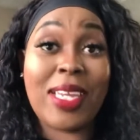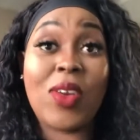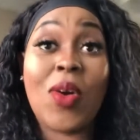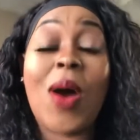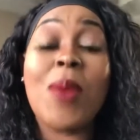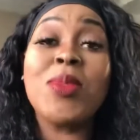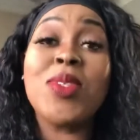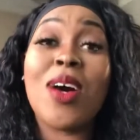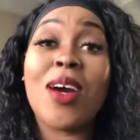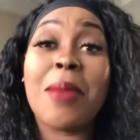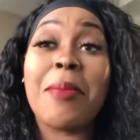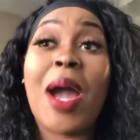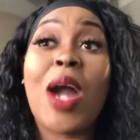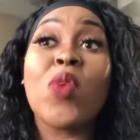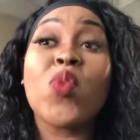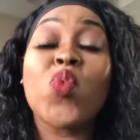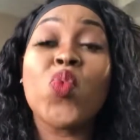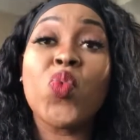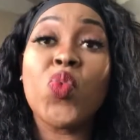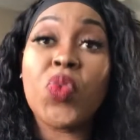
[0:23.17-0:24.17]
No, I'm talking about
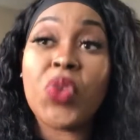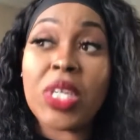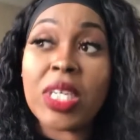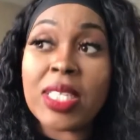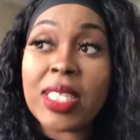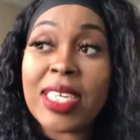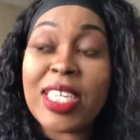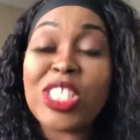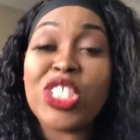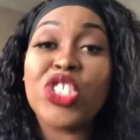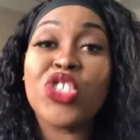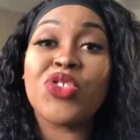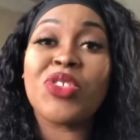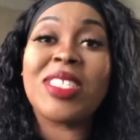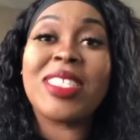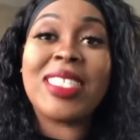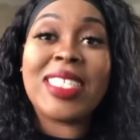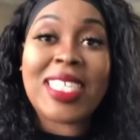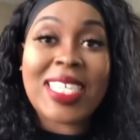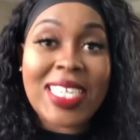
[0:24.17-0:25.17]
really
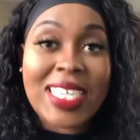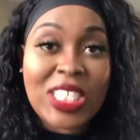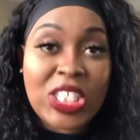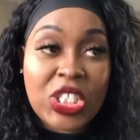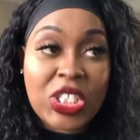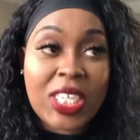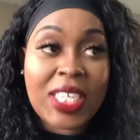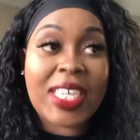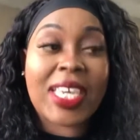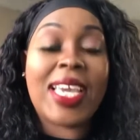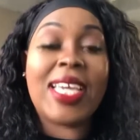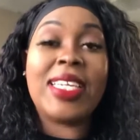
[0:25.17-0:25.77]
strategic